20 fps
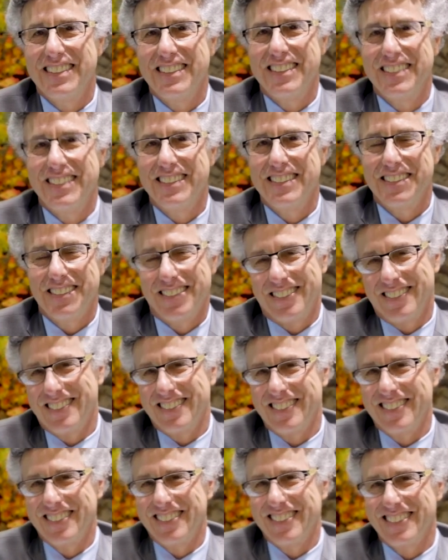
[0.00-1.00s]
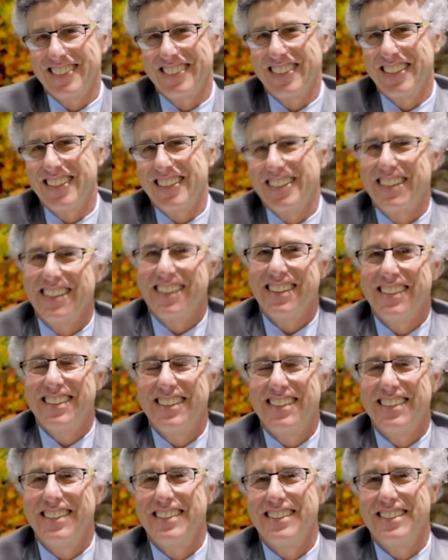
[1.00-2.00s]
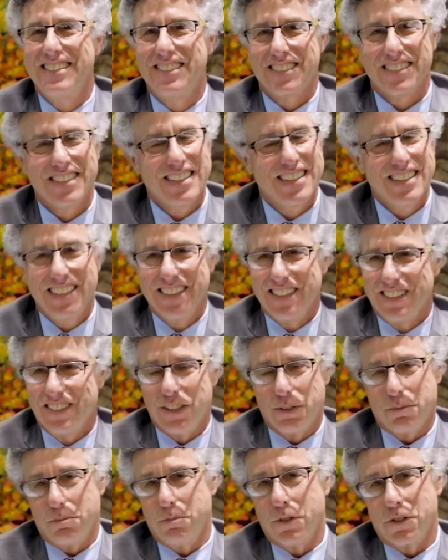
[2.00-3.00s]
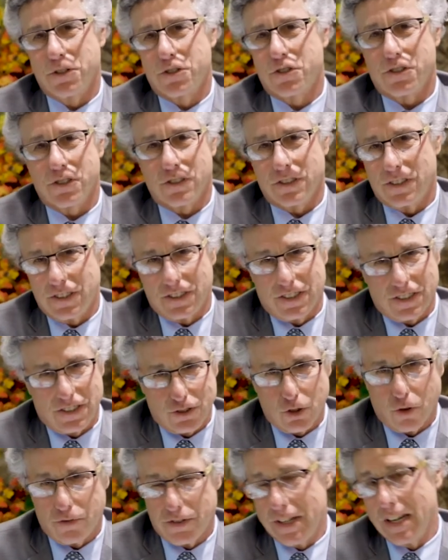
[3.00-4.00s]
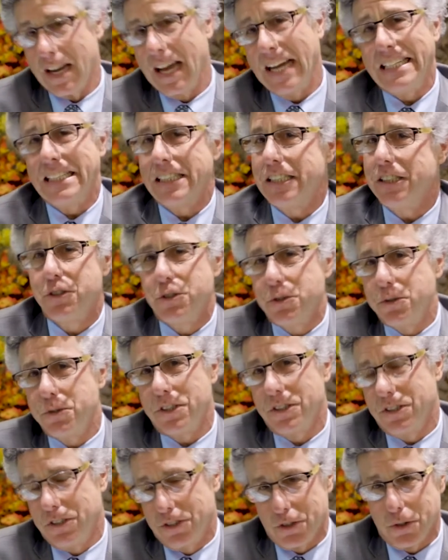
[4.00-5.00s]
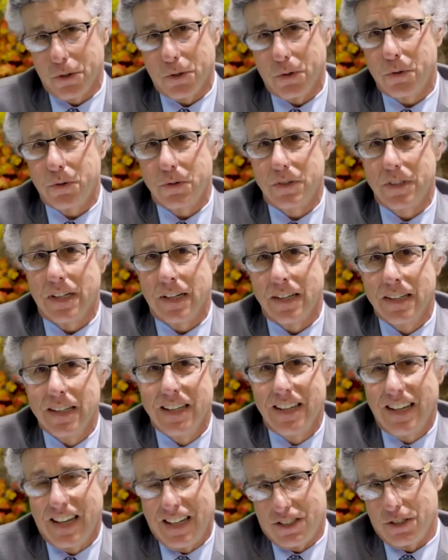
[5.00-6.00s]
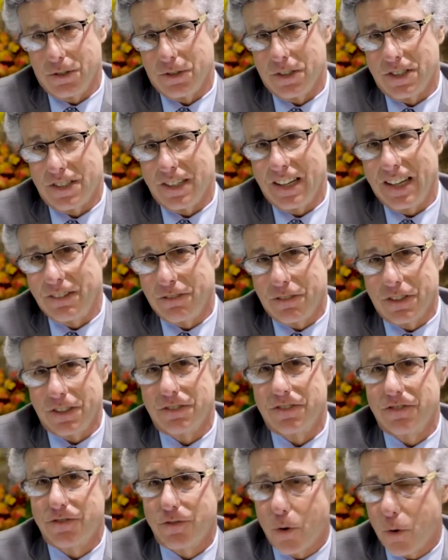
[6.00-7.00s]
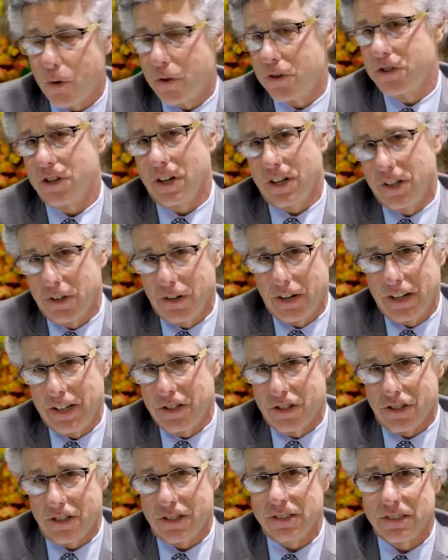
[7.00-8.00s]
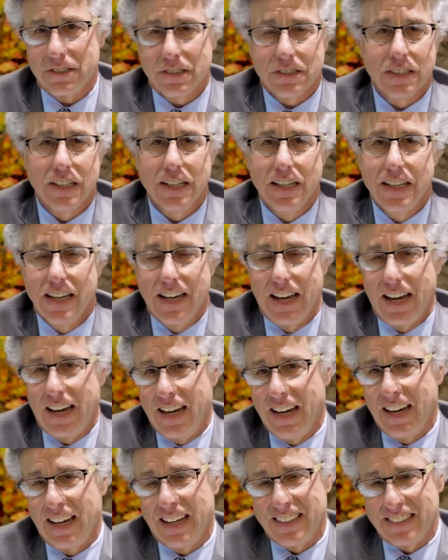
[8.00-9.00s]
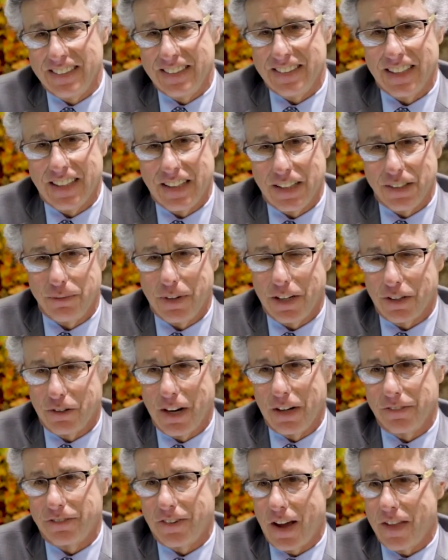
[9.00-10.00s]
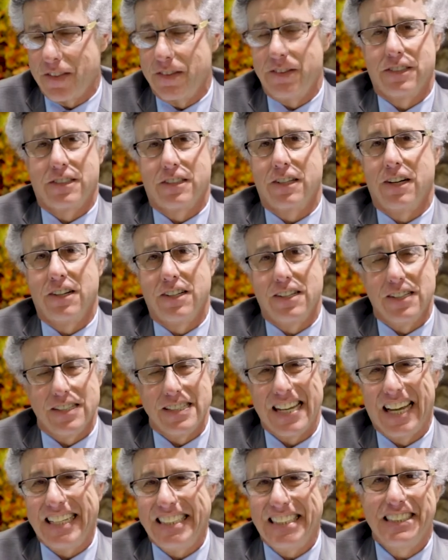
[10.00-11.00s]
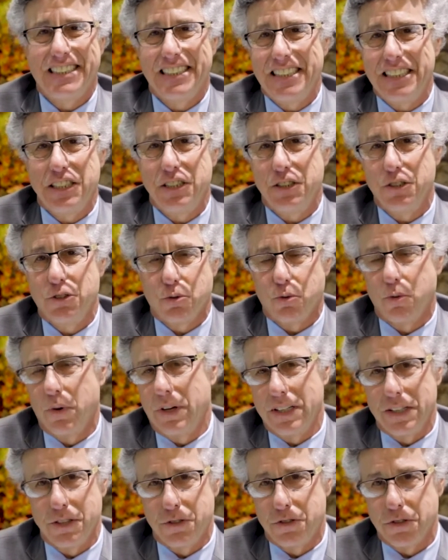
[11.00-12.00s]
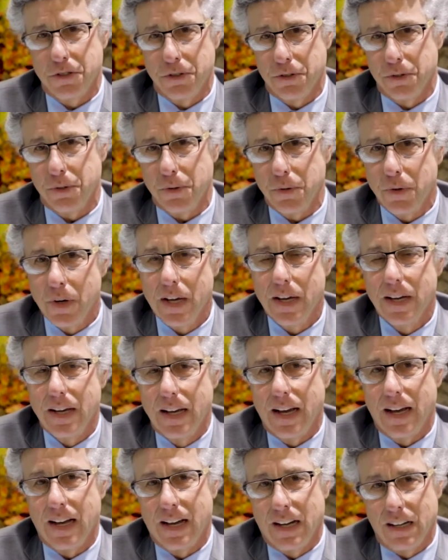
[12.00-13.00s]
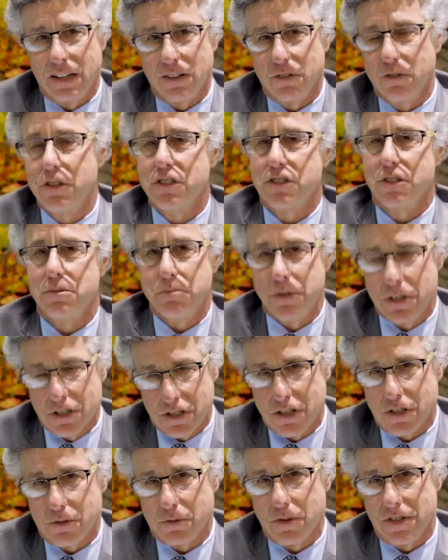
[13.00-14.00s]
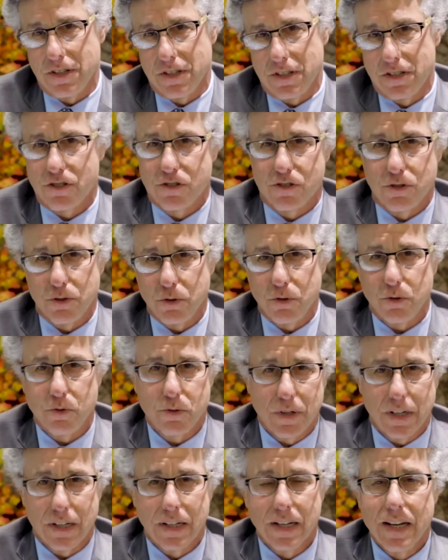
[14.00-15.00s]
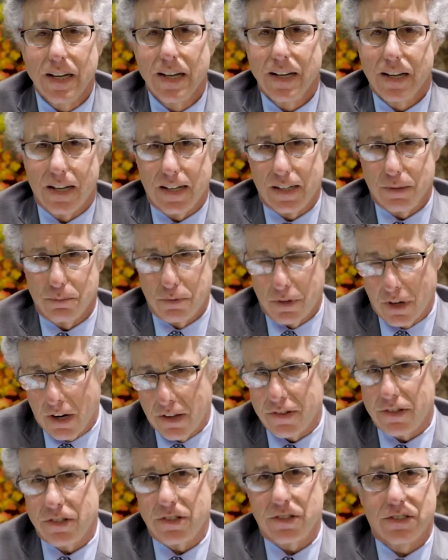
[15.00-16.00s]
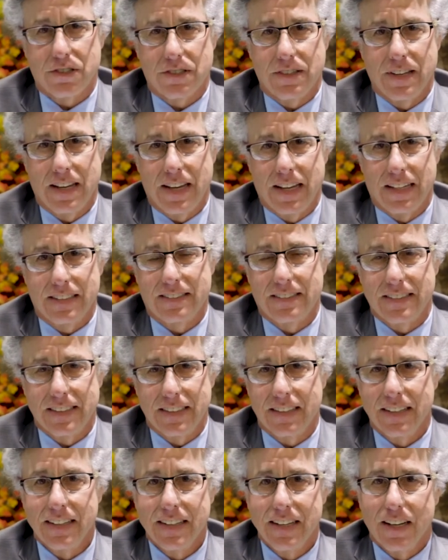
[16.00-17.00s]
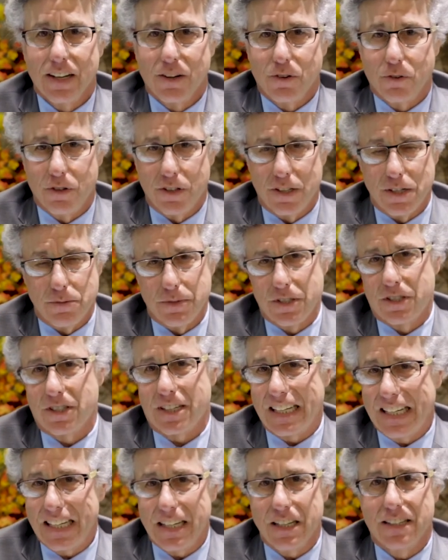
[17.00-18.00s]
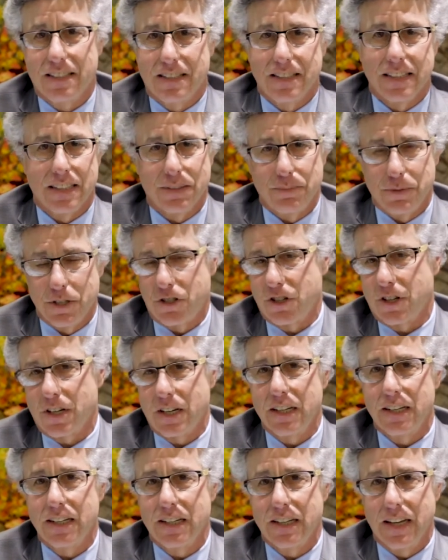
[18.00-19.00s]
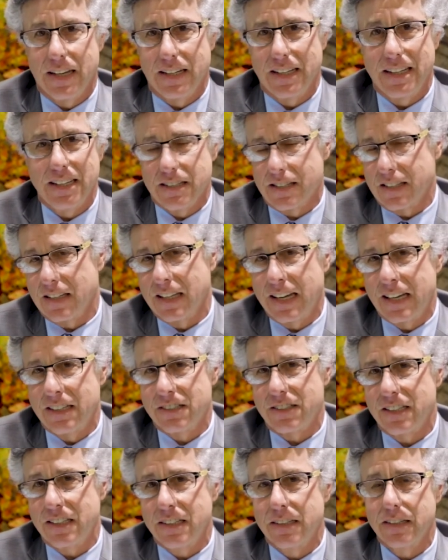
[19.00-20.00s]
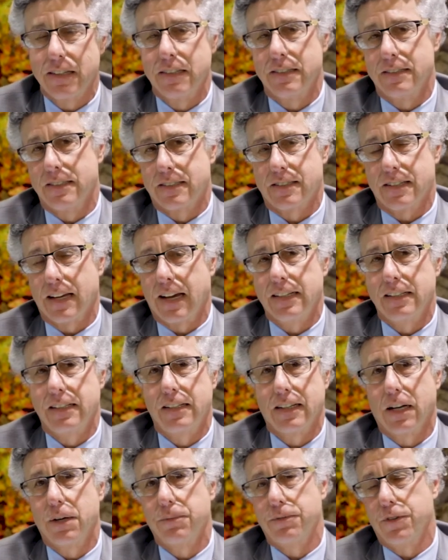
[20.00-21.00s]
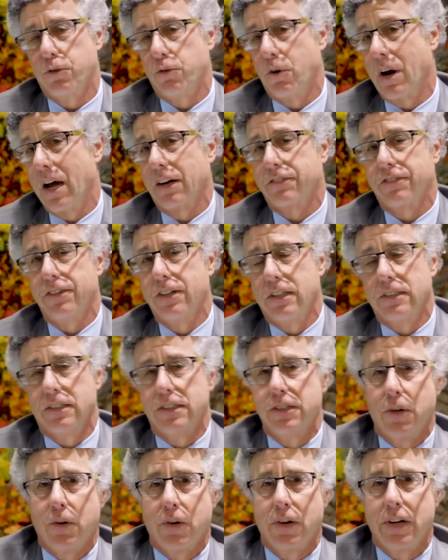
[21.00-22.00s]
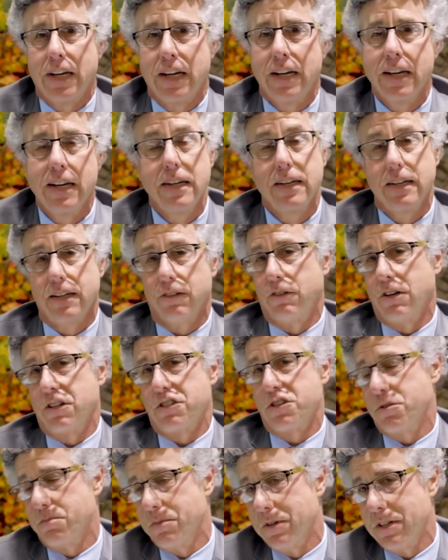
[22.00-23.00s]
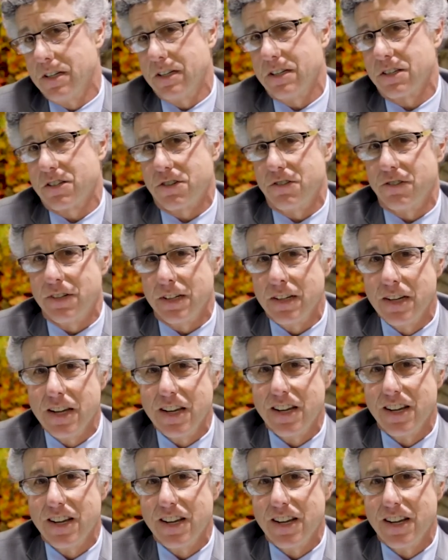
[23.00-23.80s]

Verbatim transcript: So tell me a little bit about Busch, Mitch. Well, Busch Jewelers is over 92 years old. As you were saying, we're 4 generations. And my grandfather started in 1922. Was in business with his 2 brothers that were in Mesquite, Michigan, and East Lansing, and decided to come to Rockford, Illinois. The rest has been history.